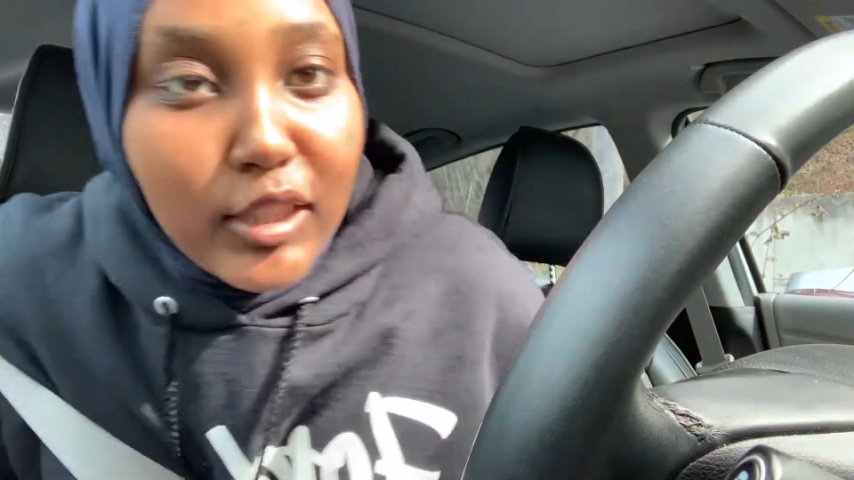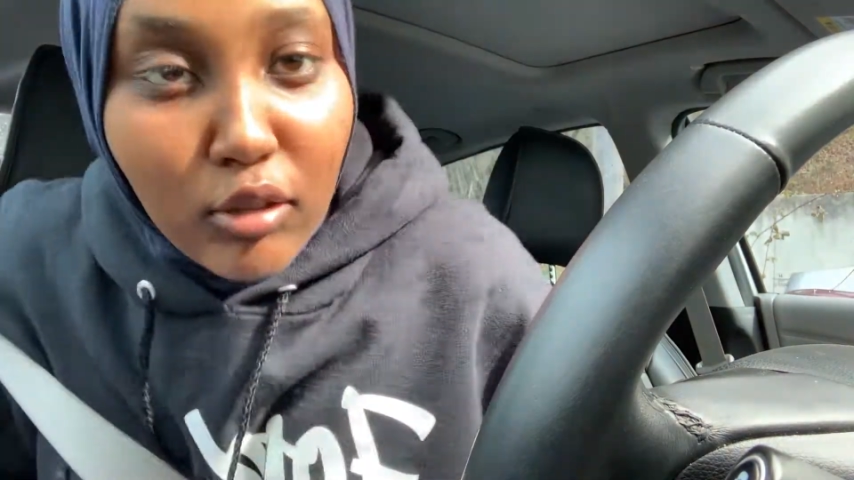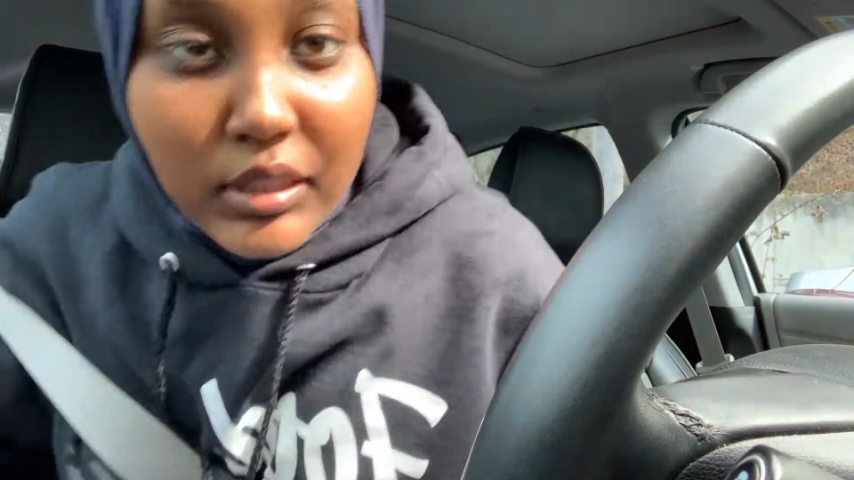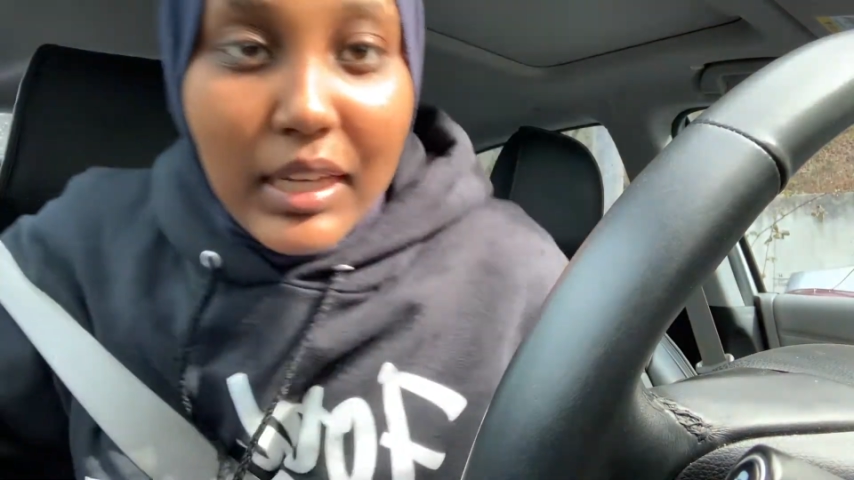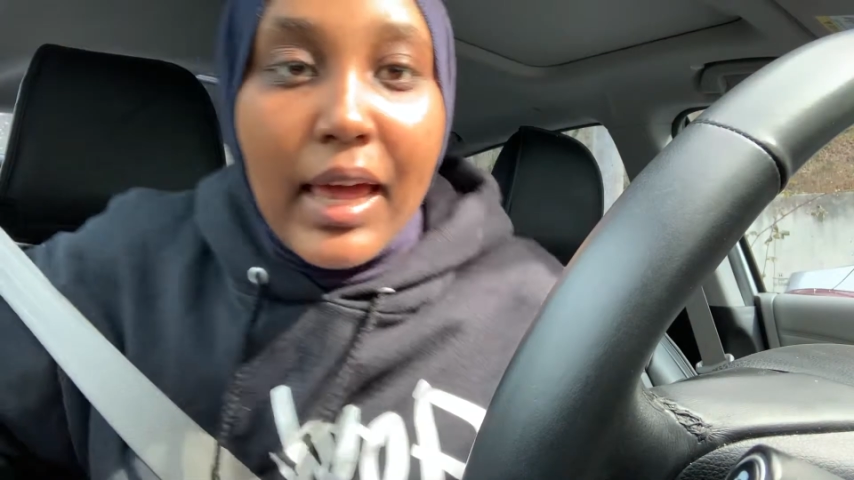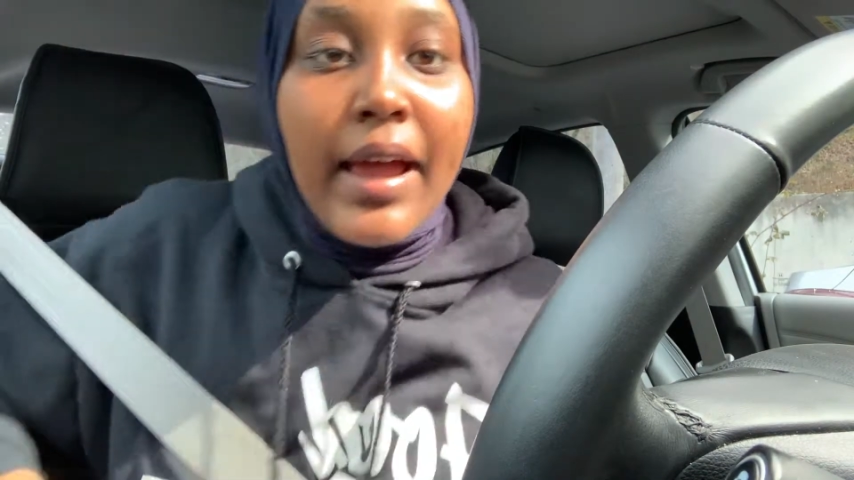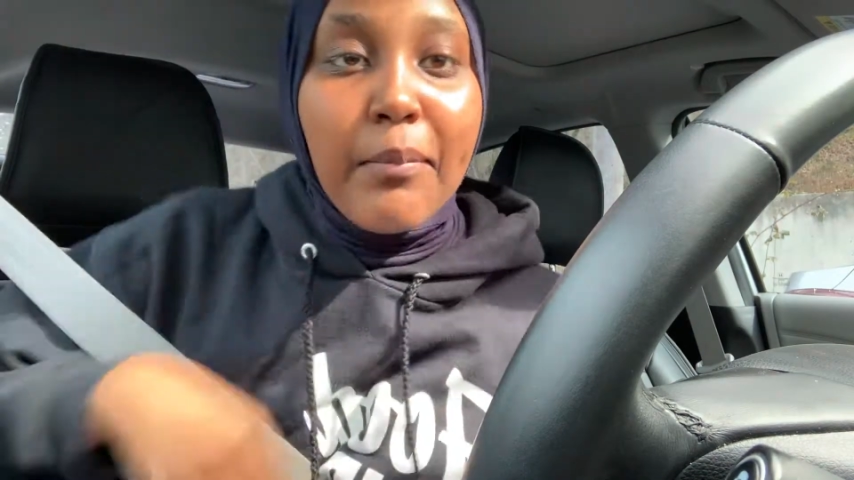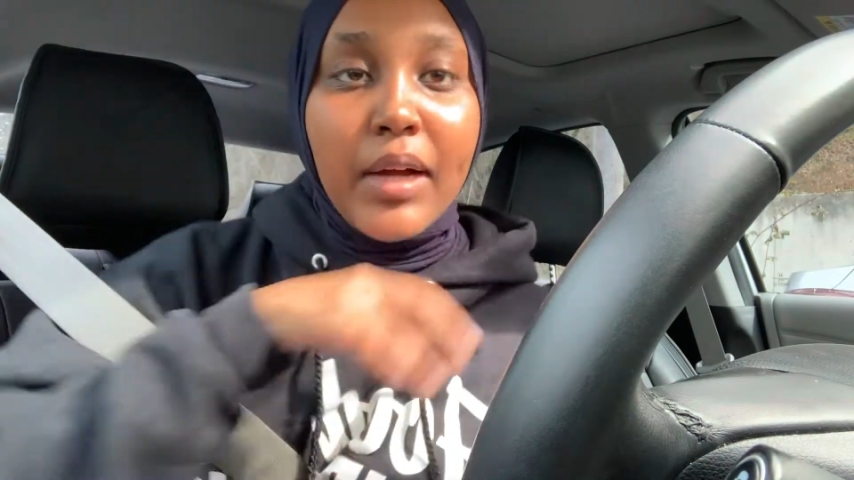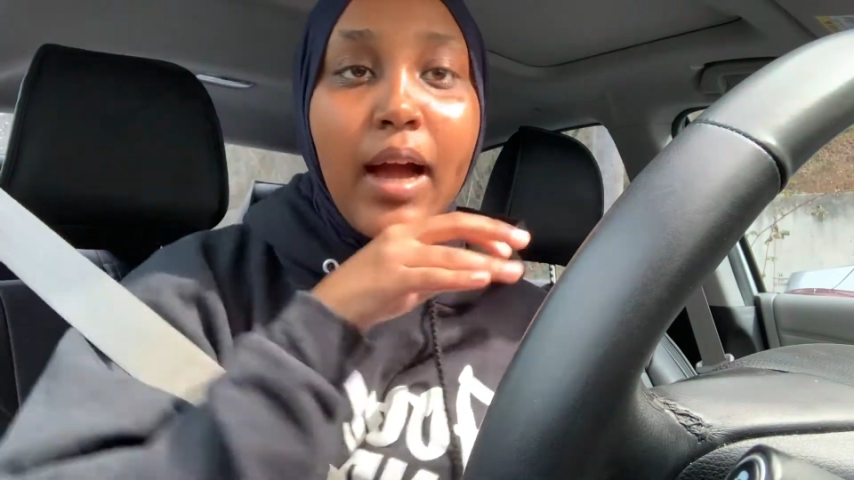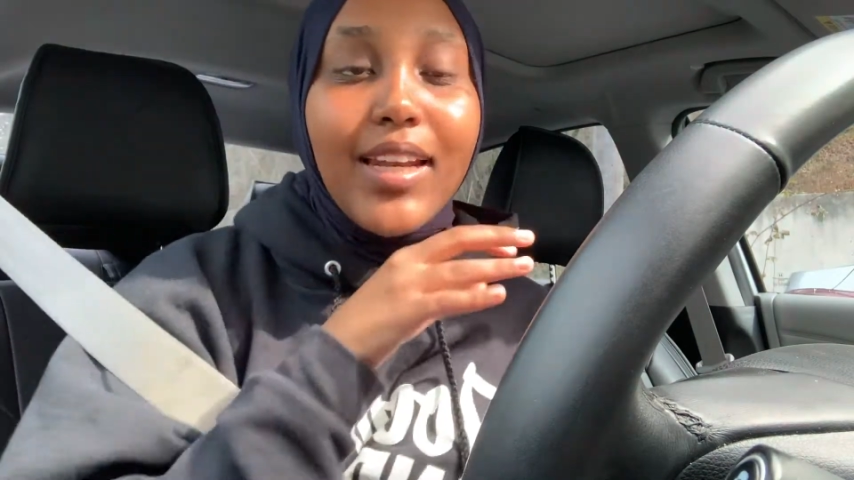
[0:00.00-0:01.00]
so today
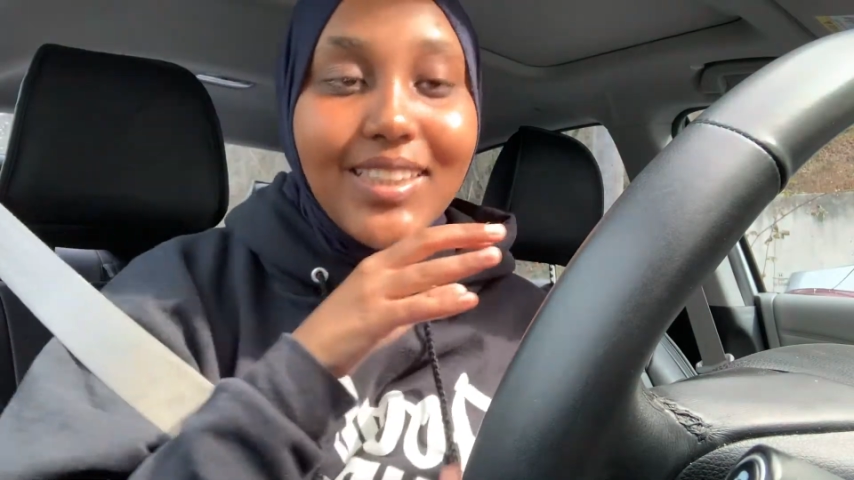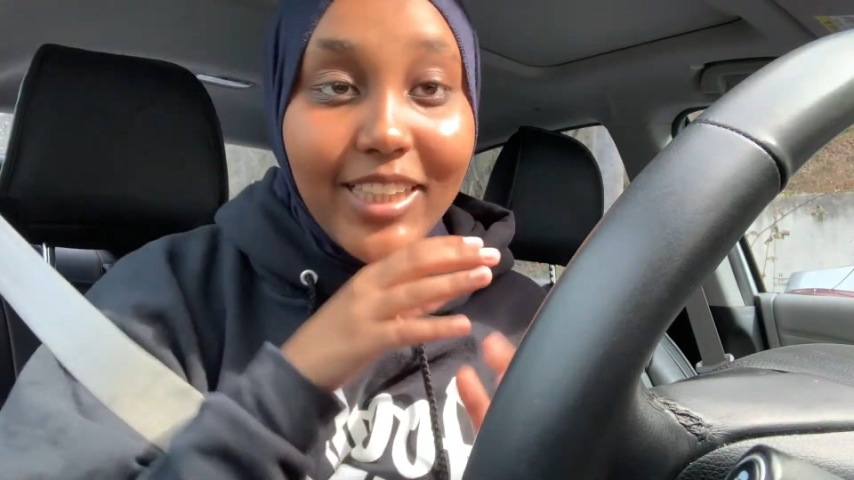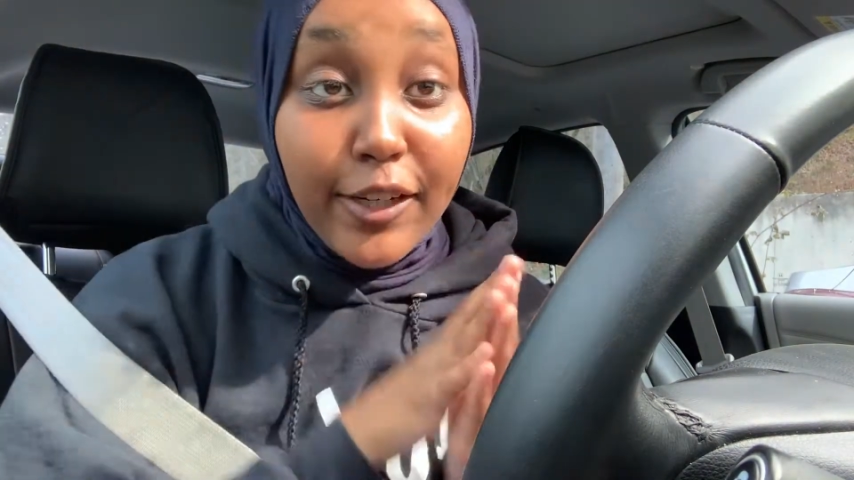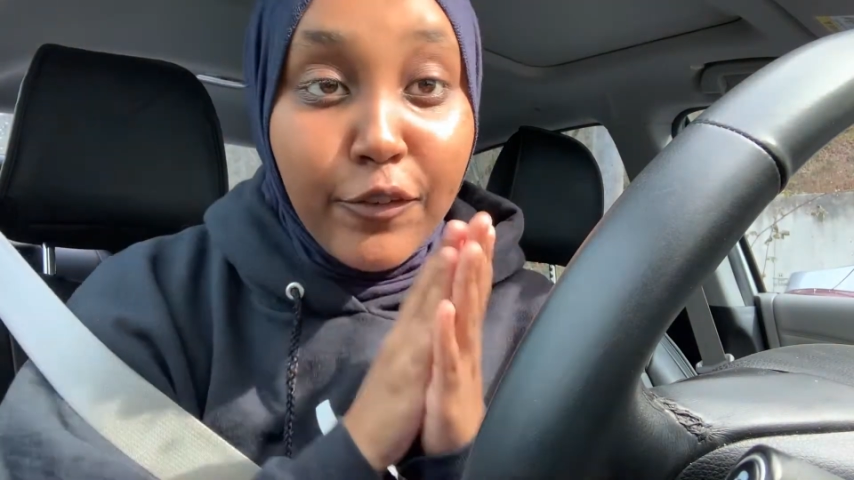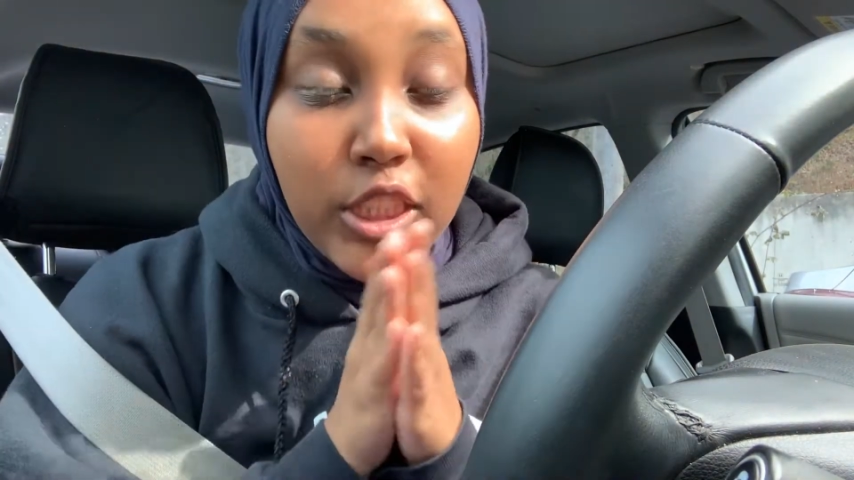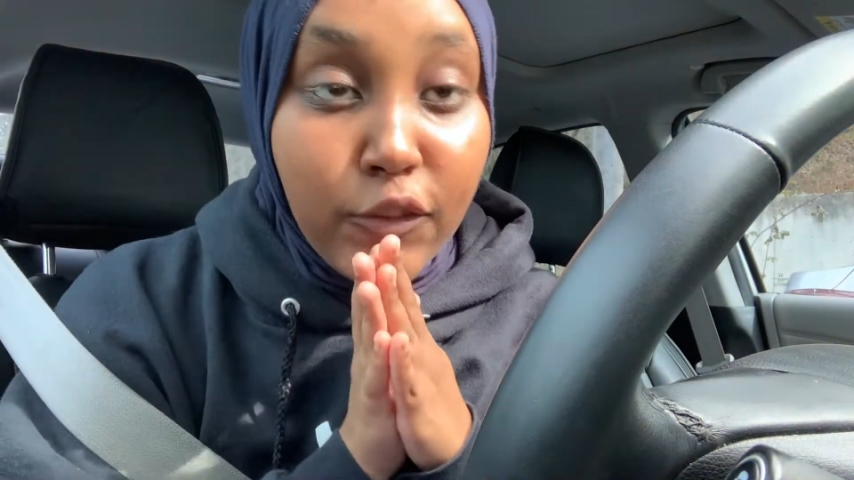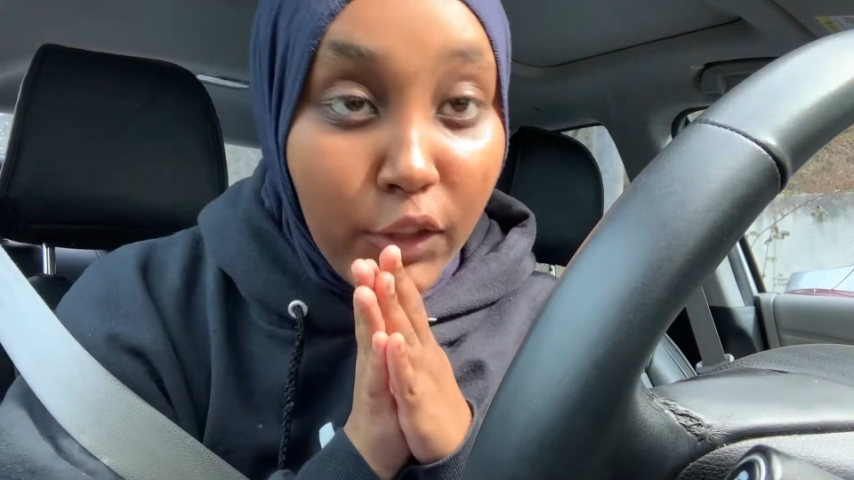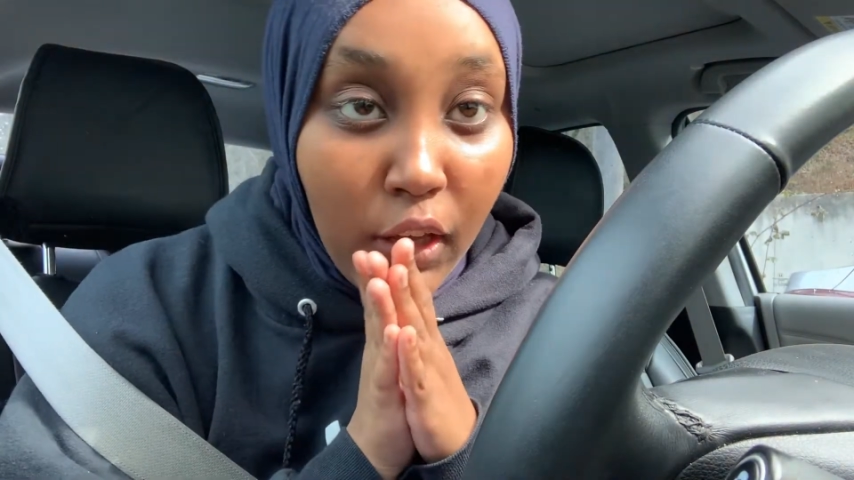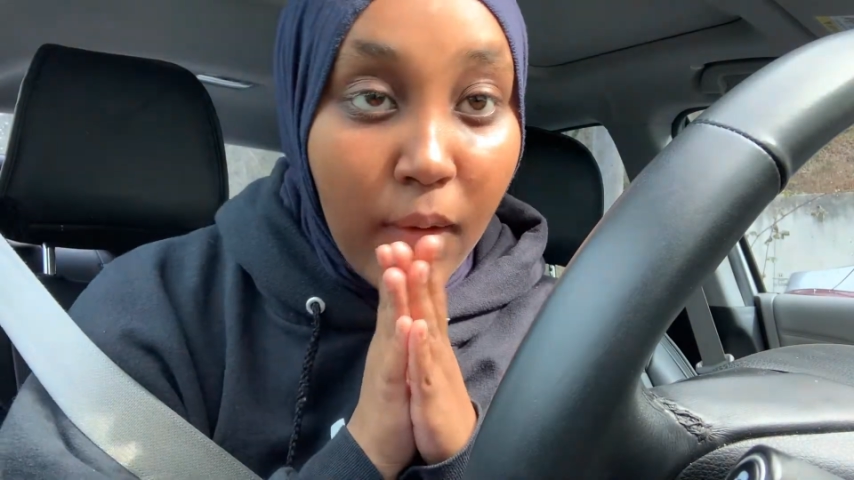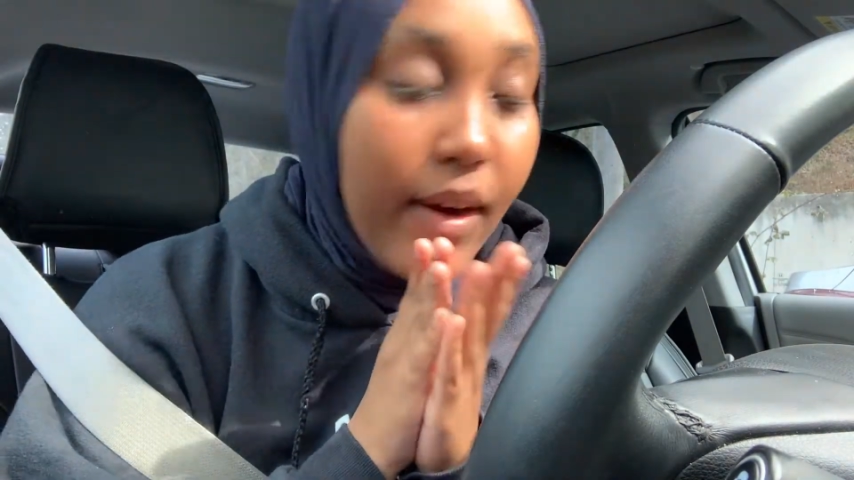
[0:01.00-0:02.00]
I'm kind of scared for this video.